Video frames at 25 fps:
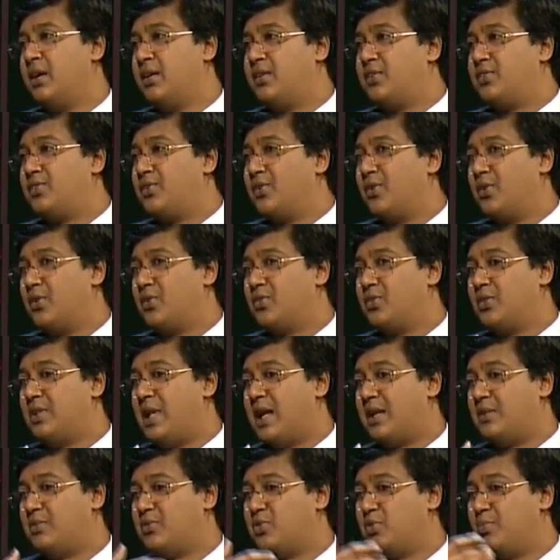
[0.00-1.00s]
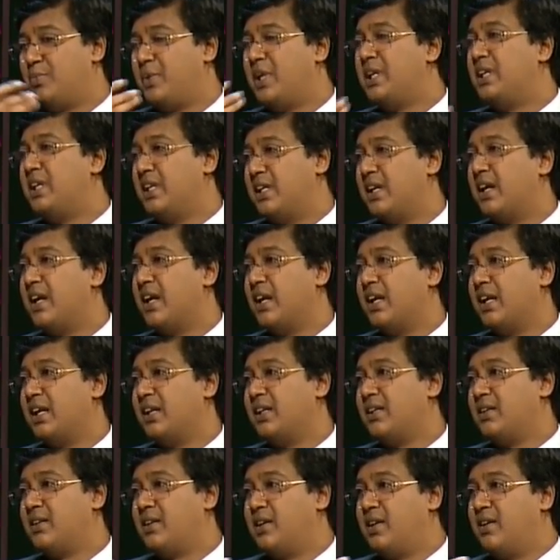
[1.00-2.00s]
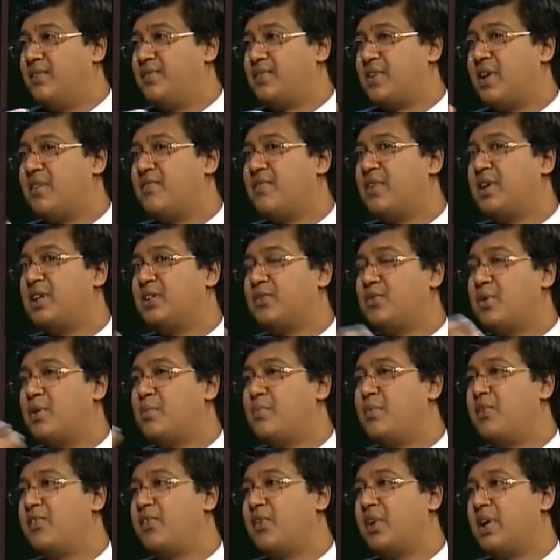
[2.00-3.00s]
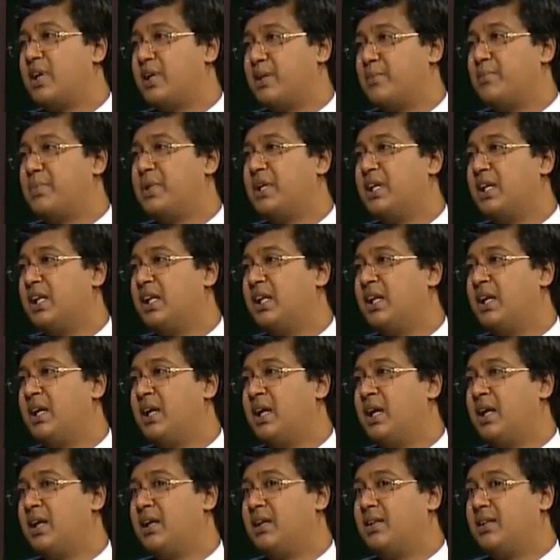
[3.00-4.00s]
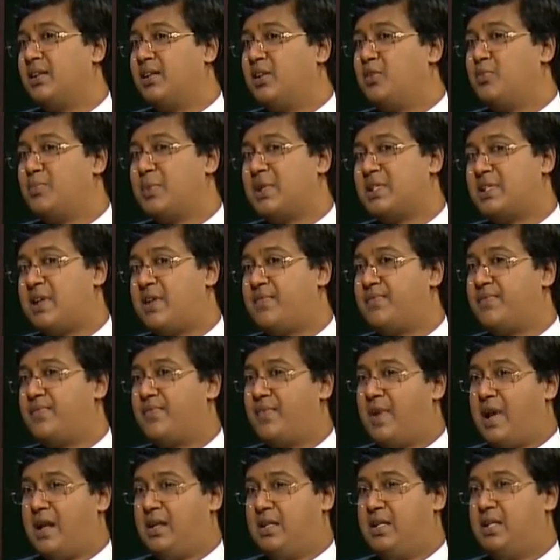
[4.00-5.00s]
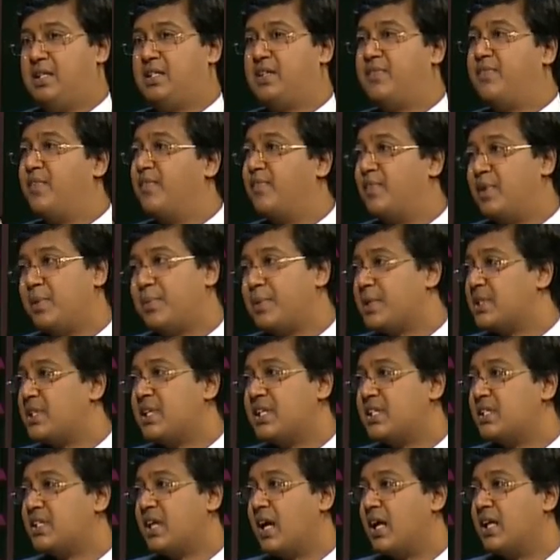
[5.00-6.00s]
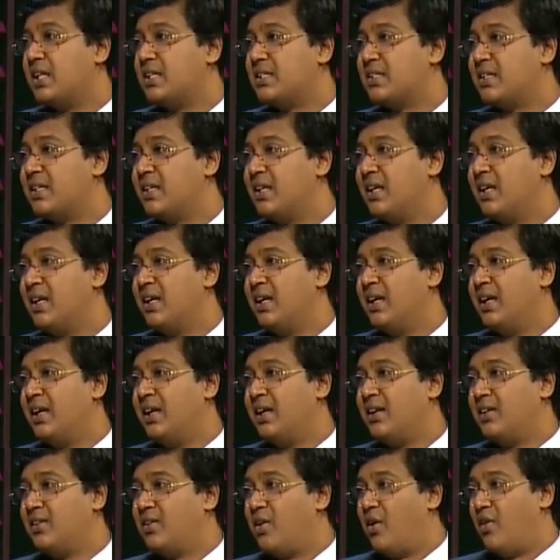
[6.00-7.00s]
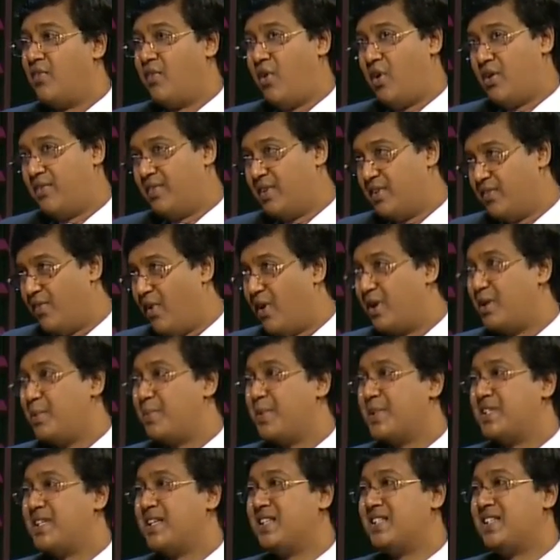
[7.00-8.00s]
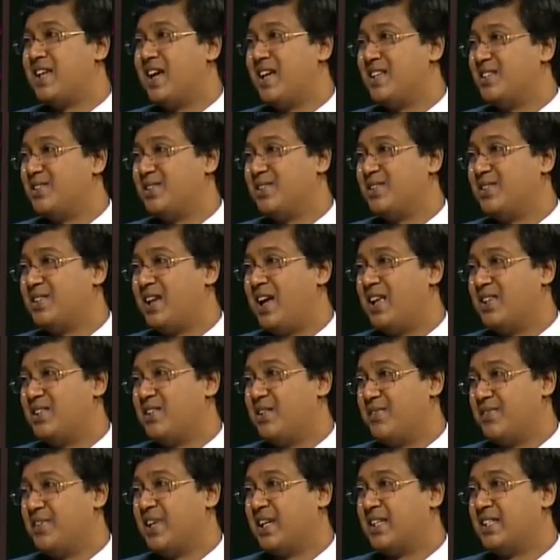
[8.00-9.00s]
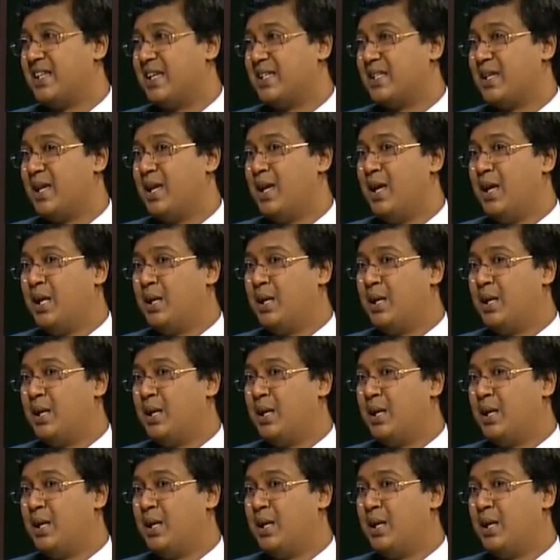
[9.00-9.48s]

So that should be a deterrent. If someone is going before an appeal, you must have at least a 50% chance, or even a 40% chance of success.